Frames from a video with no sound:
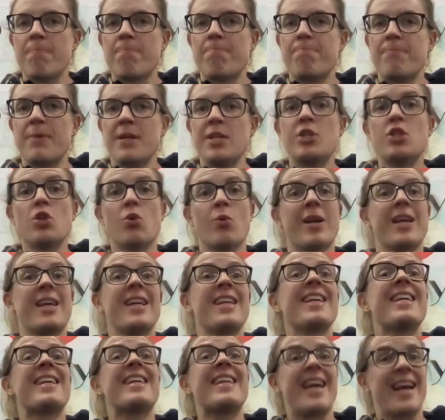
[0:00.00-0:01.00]
But doing it
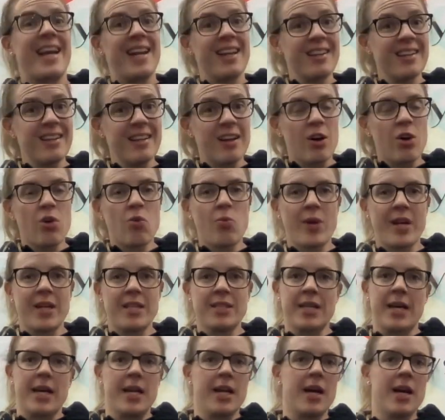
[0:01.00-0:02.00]
again a week
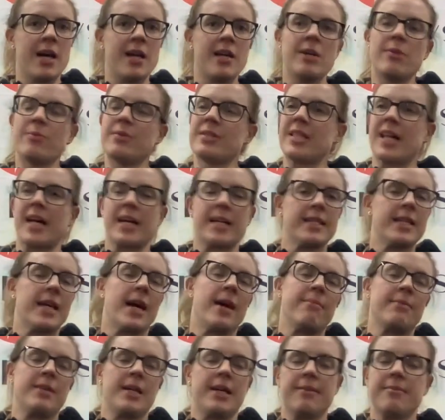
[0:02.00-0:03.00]
later, it was like, nah,
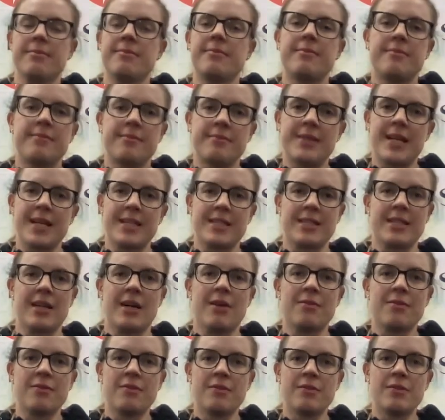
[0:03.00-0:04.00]
that's enough.
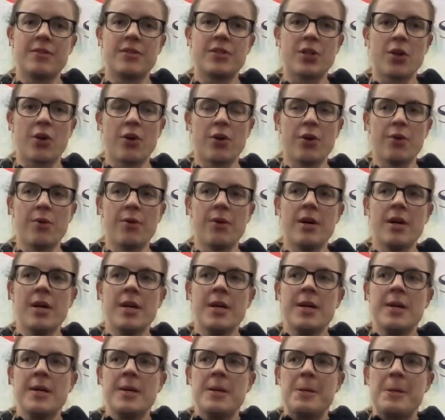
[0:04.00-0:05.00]
So
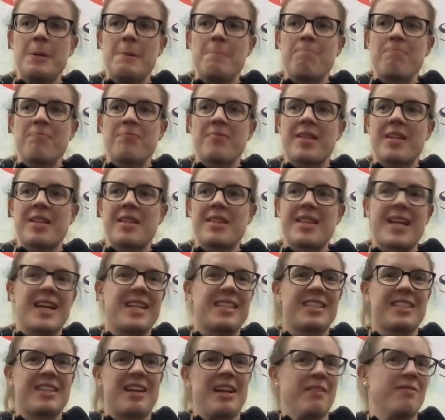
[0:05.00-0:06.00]

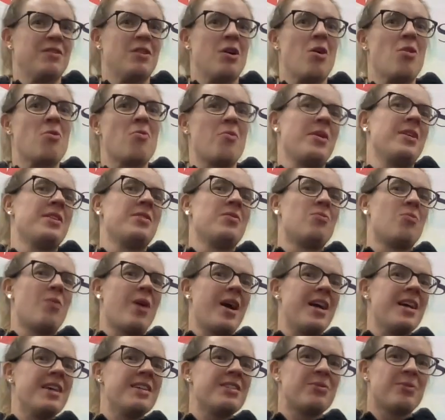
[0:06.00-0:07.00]
that's a kind of long-winded
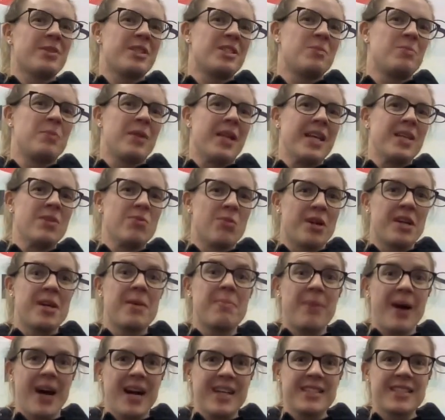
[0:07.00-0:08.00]
way to explain what
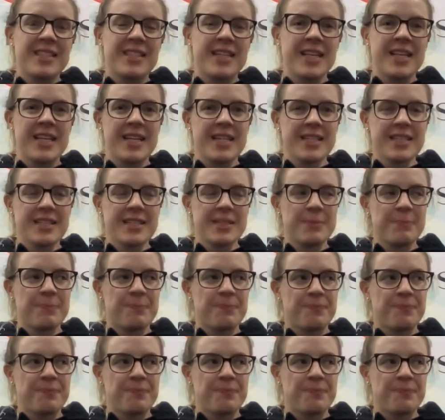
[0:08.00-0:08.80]
capacity is.